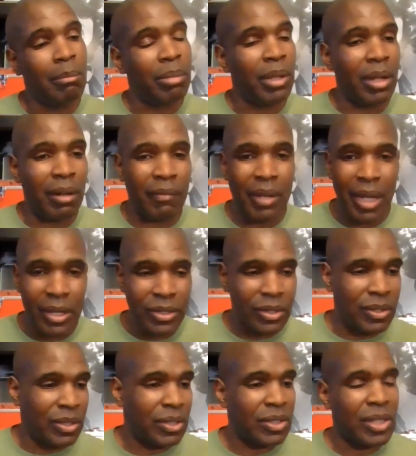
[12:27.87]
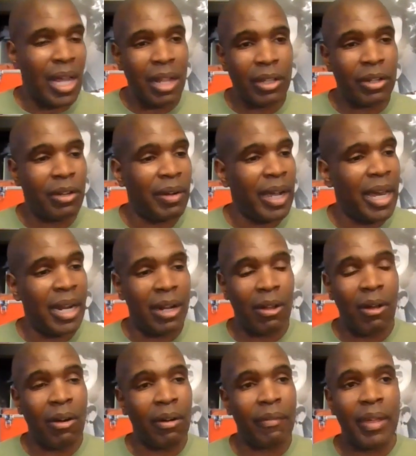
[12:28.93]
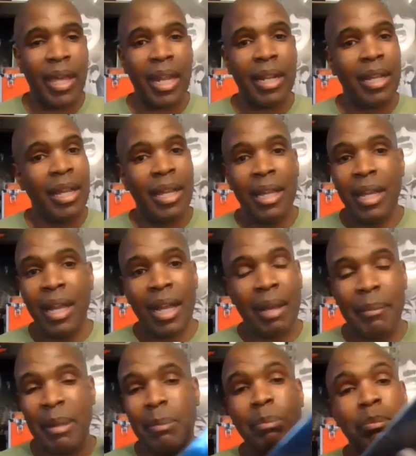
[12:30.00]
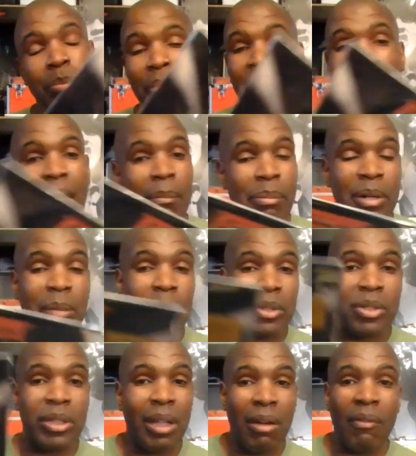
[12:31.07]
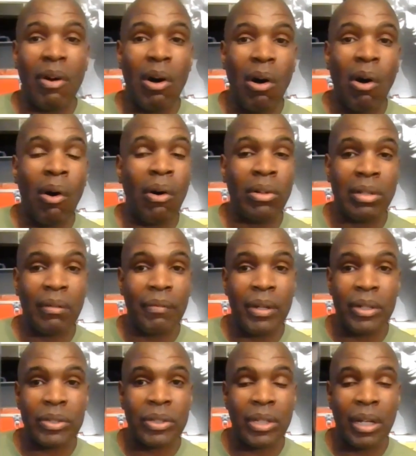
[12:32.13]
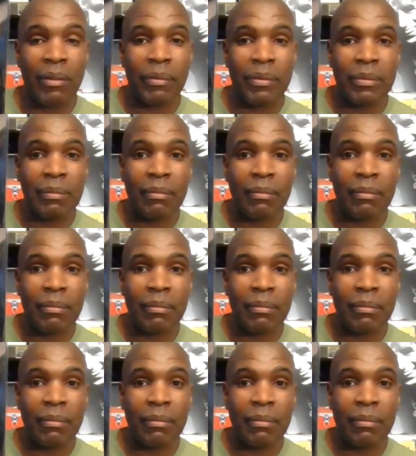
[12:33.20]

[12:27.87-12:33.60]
Blood of Nations and Stalingrad and all of that. I mean, I pretty much love all of their stuff.